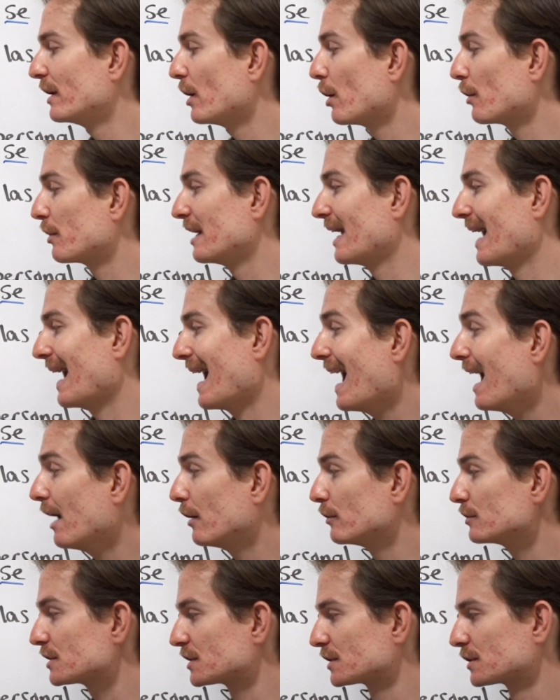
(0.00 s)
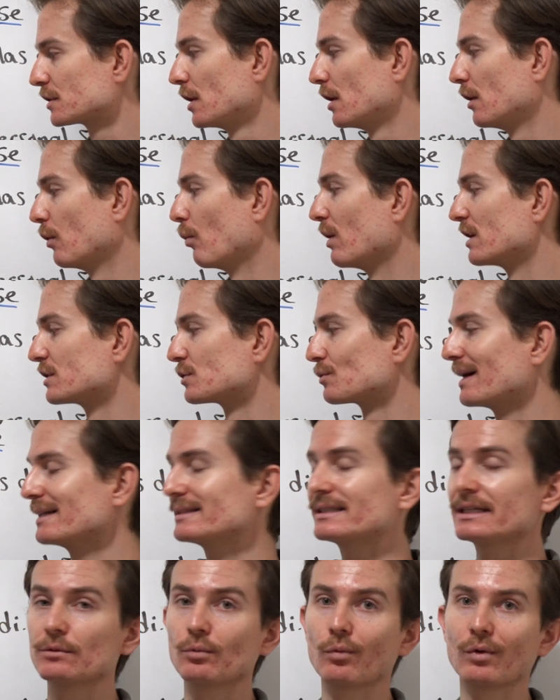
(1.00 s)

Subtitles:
know the house was rented.